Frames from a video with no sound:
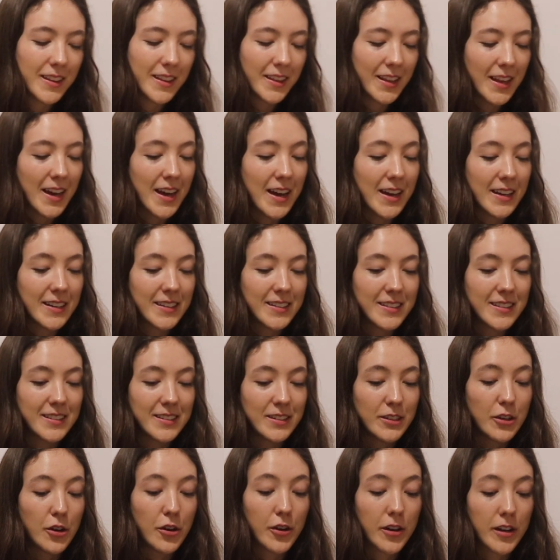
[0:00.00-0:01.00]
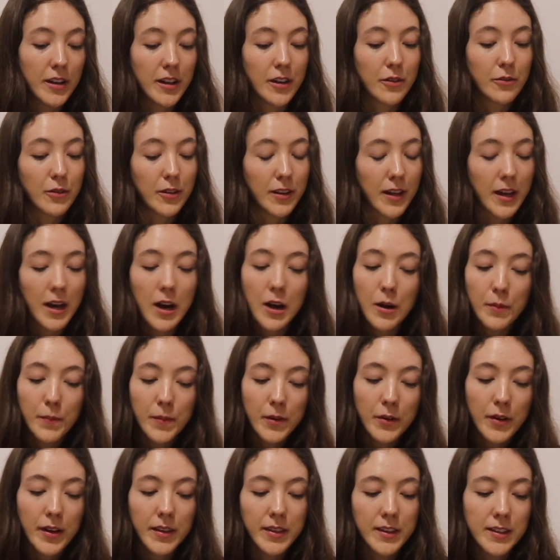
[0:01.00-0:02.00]
that yoga can really help
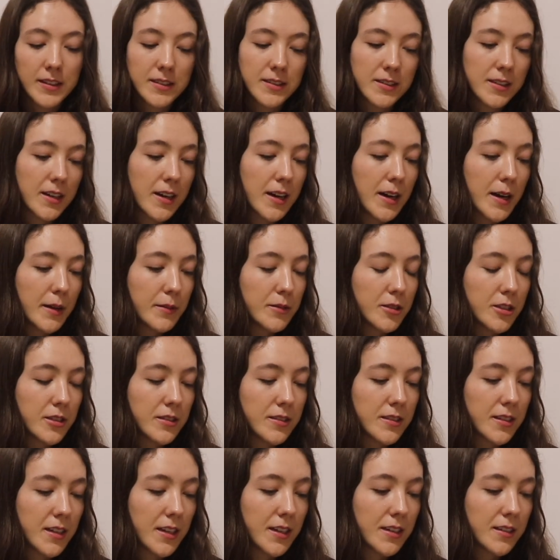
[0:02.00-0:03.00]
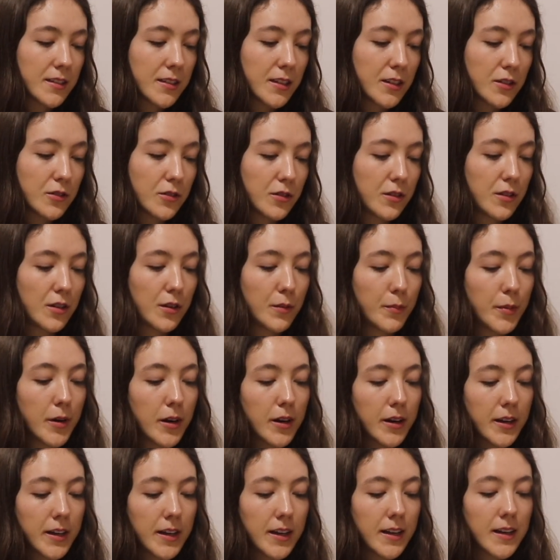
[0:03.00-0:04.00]
you at this time just get in touch with your
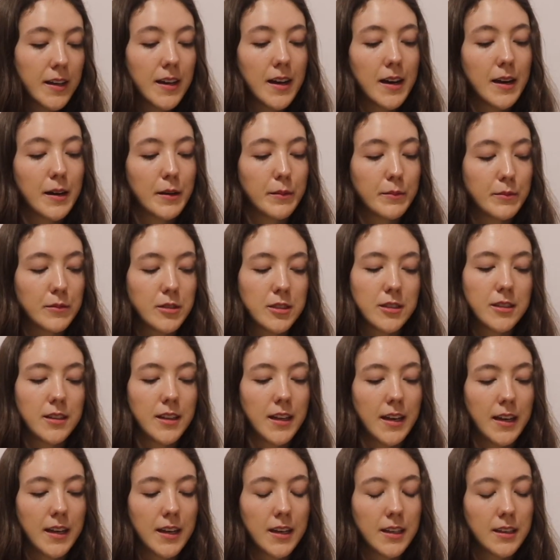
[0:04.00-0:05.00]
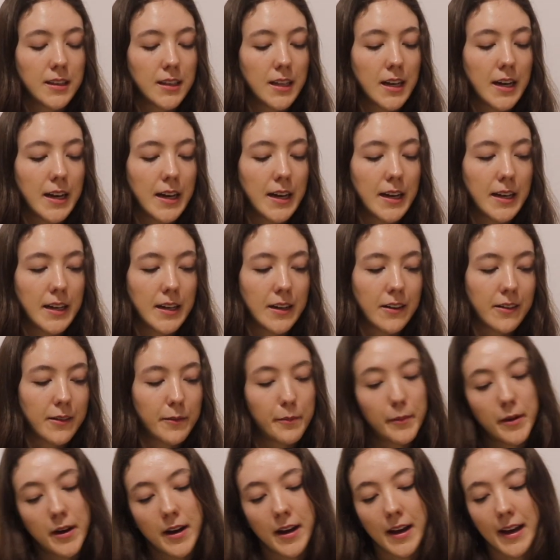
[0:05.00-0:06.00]
body um, to like align
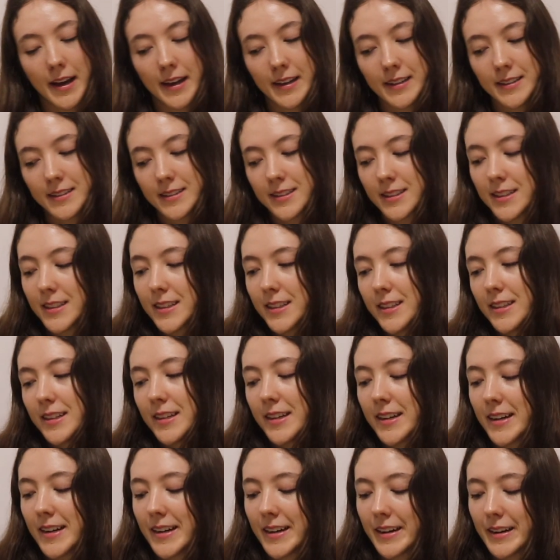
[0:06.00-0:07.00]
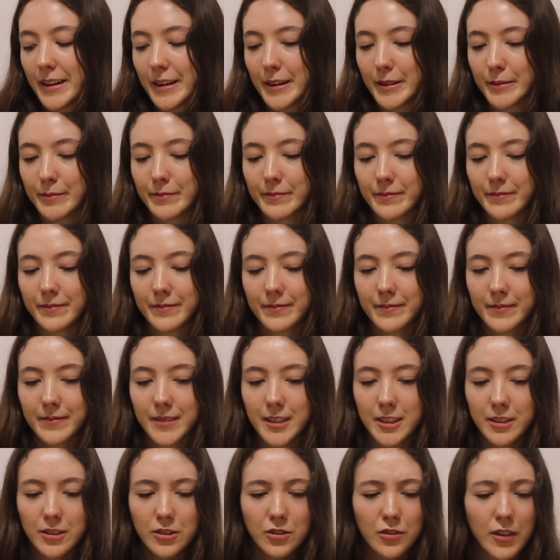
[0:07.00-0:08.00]
your mind um,
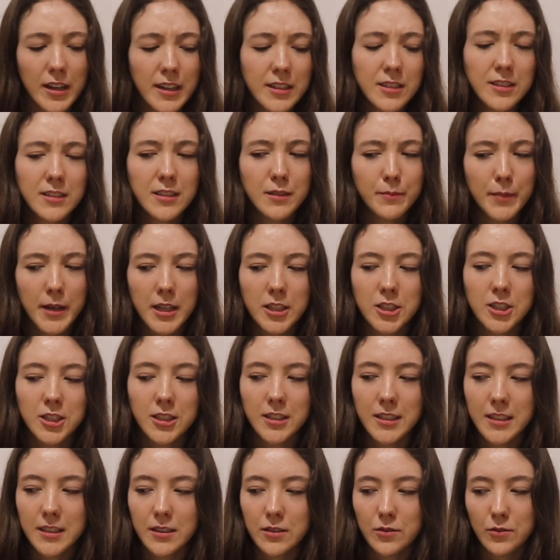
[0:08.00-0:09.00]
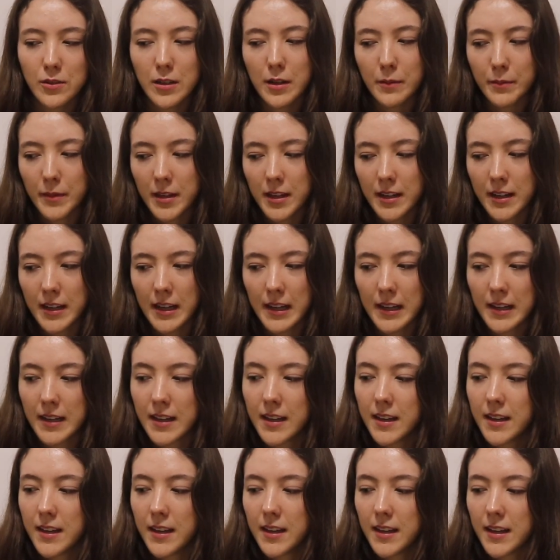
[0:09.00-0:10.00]
to stretch especially is what i'm getting
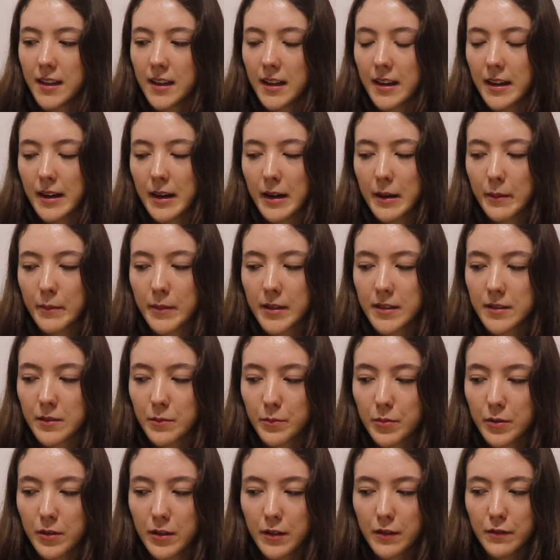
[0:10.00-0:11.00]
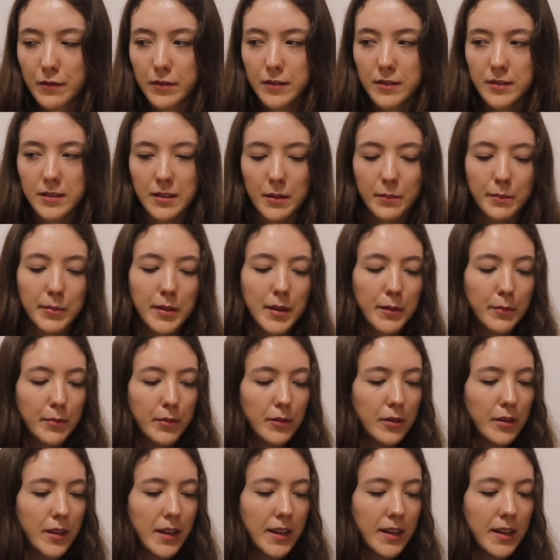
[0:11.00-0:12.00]
um, is important for some
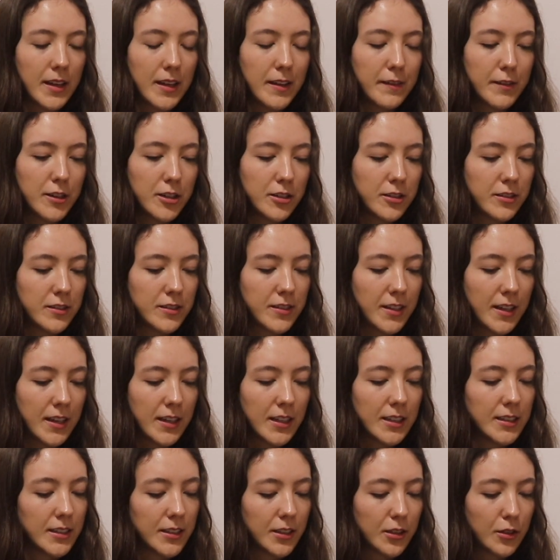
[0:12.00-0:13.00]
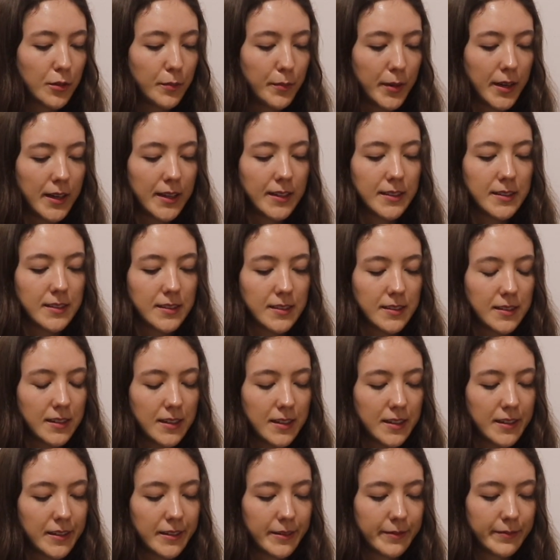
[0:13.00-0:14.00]
people like even just like a little bit
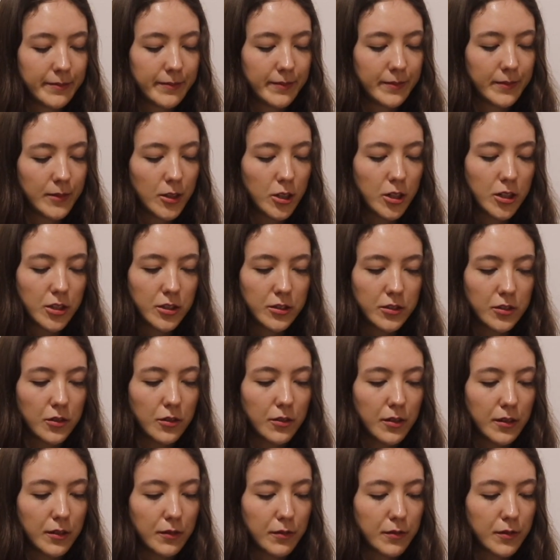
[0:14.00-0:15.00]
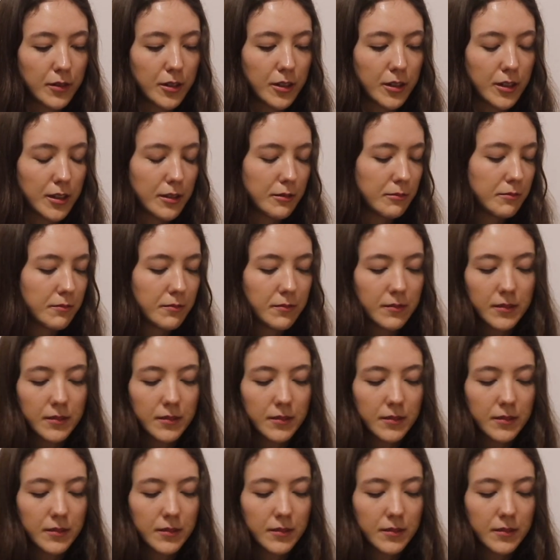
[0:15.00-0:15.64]
um, or just going for